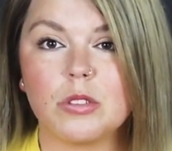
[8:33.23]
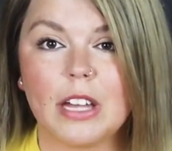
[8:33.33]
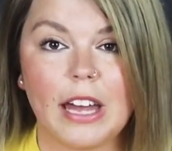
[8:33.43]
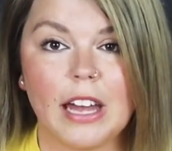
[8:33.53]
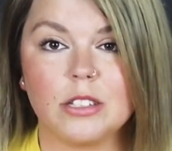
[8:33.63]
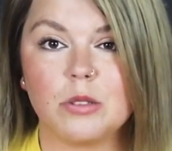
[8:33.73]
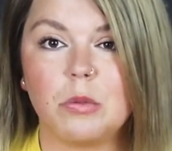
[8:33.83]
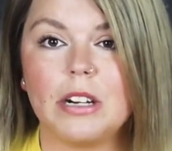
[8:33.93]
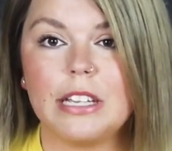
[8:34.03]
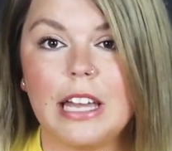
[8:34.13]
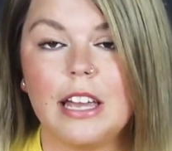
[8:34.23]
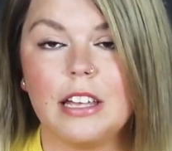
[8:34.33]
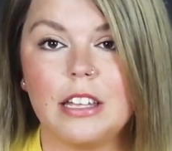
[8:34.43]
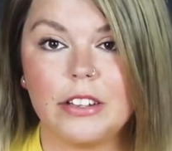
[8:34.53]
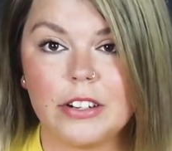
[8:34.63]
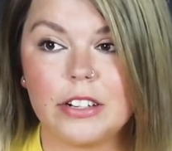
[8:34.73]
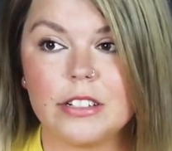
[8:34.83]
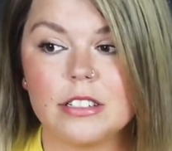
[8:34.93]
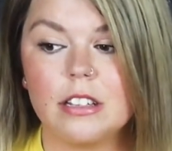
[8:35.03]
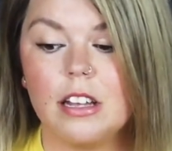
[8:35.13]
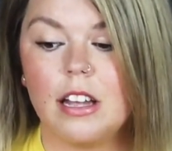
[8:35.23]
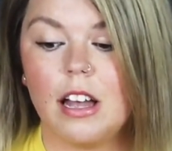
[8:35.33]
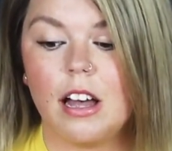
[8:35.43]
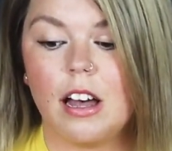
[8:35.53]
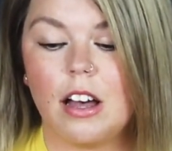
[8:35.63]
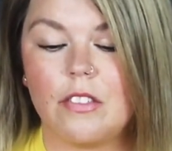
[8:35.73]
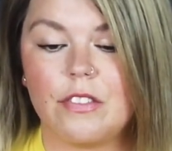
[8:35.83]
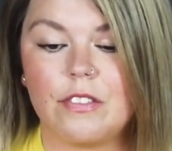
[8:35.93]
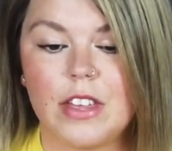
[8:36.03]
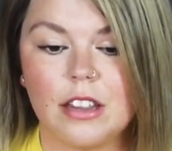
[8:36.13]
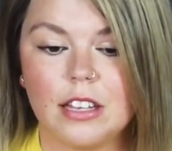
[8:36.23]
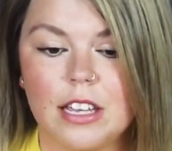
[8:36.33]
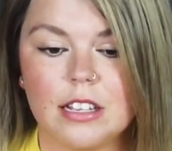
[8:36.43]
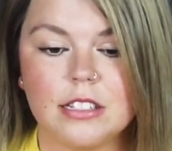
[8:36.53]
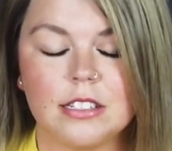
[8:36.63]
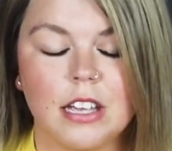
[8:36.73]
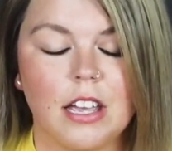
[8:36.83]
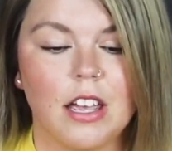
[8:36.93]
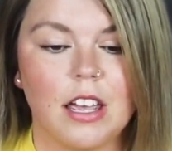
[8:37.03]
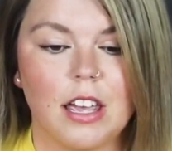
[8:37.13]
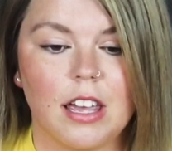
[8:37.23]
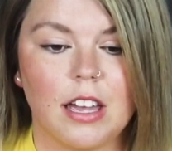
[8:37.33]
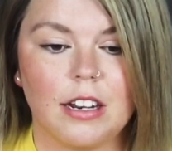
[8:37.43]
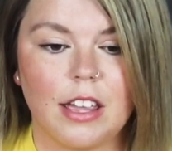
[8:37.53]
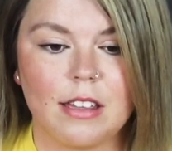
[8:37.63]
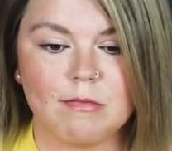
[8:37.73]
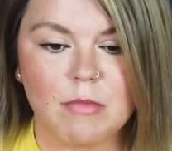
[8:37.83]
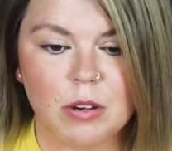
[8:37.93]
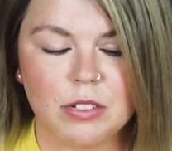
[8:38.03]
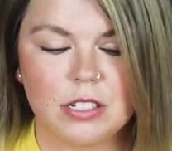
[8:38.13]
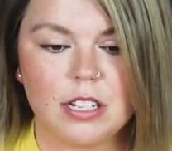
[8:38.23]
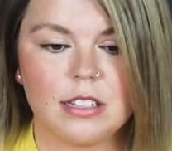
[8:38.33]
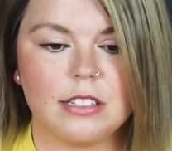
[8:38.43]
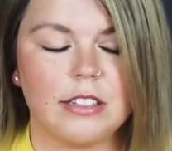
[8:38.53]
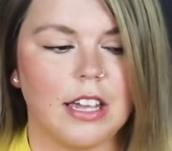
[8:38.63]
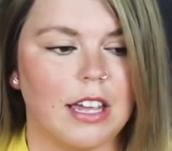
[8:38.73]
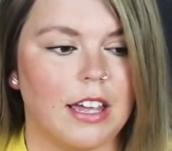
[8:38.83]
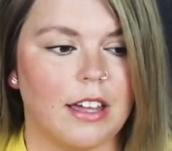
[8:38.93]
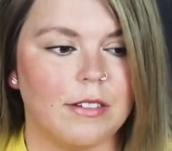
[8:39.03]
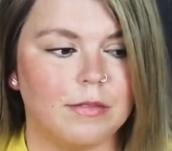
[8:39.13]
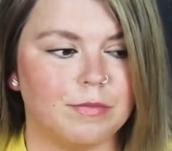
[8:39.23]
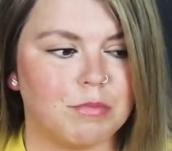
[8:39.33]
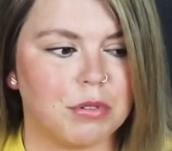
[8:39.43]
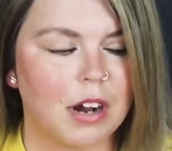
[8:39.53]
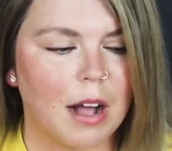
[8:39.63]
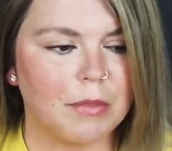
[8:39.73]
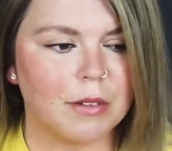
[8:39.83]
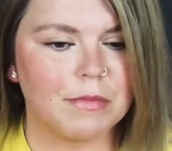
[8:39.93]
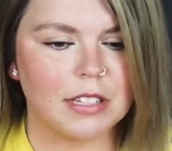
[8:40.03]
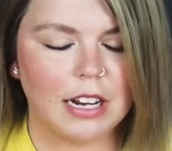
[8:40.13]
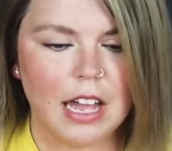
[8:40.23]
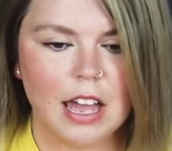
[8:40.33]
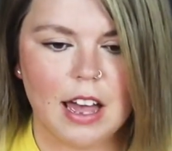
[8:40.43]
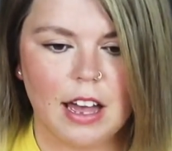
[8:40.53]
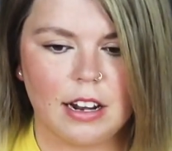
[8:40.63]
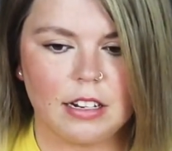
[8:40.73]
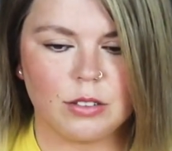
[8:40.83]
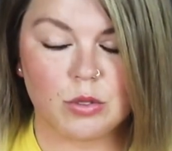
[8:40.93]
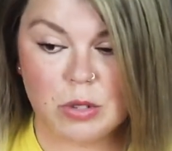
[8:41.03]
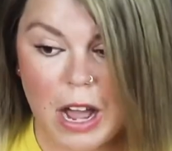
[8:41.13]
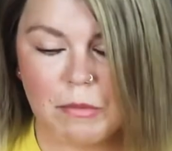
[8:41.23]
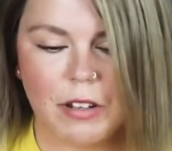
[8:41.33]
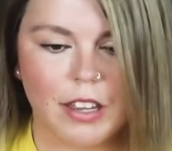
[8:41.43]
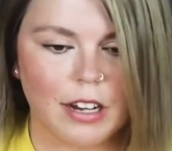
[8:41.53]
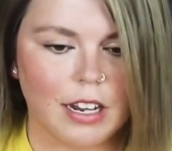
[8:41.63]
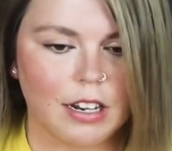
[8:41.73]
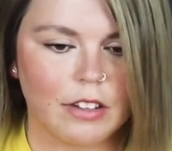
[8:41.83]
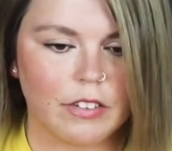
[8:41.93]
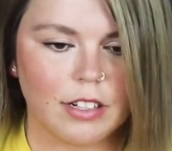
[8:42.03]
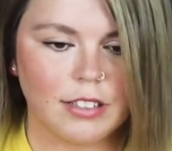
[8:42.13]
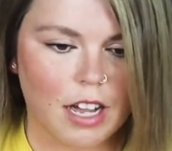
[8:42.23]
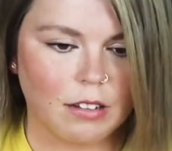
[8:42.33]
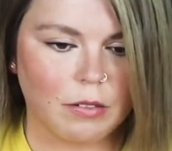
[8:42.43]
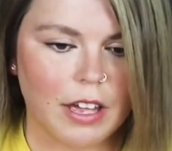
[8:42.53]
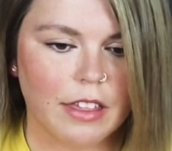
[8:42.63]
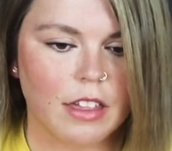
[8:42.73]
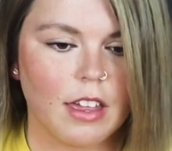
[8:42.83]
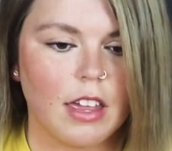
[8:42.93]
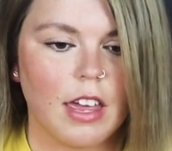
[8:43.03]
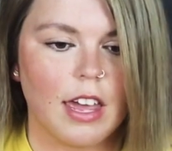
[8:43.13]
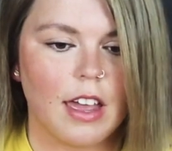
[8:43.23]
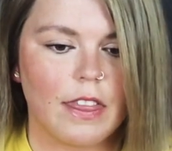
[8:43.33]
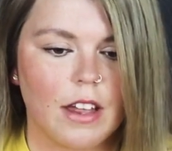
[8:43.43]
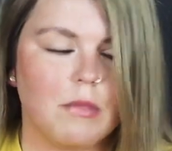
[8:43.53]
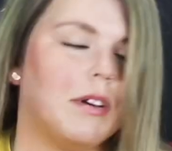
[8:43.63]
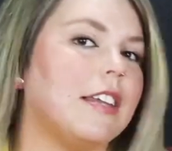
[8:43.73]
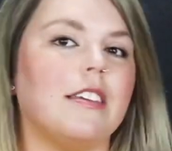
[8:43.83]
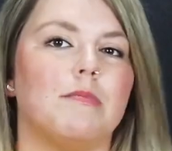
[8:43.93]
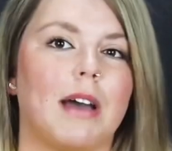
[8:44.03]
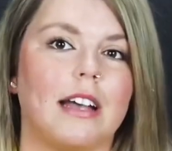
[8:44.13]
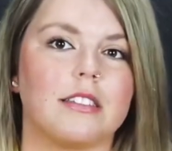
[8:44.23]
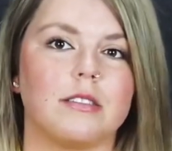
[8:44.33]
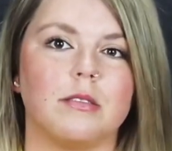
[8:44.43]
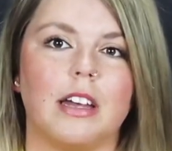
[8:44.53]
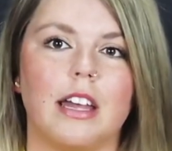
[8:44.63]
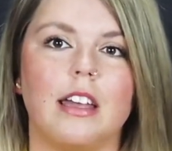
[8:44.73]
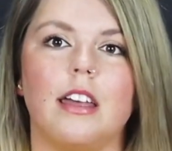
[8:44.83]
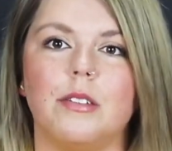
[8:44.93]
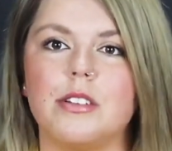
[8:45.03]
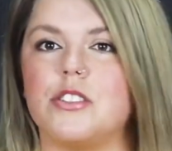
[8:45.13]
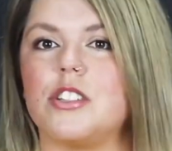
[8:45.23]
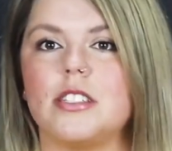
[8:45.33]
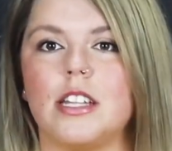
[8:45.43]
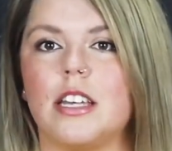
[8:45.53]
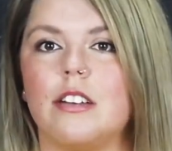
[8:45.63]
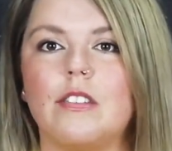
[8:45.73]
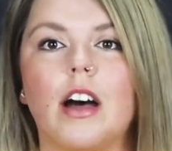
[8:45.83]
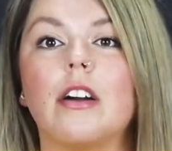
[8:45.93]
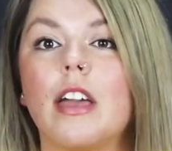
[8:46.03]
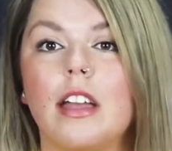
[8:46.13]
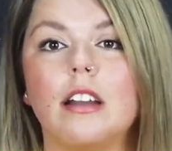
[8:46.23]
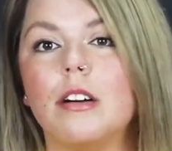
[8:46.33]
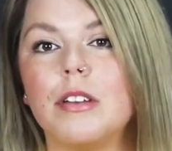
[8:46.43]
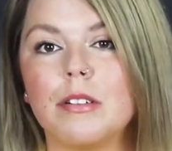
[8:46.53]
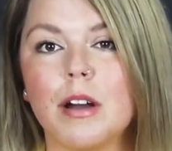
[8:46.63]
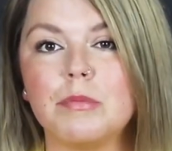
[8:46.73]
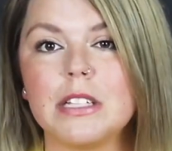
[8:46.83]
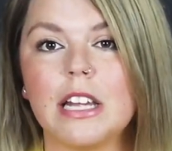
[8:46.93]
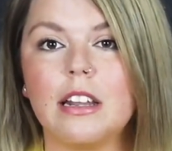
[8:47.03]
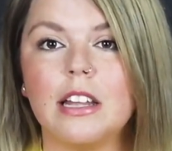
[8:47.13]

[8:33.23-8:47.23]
I had 28 years of feelings and emotions and problems that I had and trauma that I never dealt with. And then when he passed away, it was just like a volcano erupted,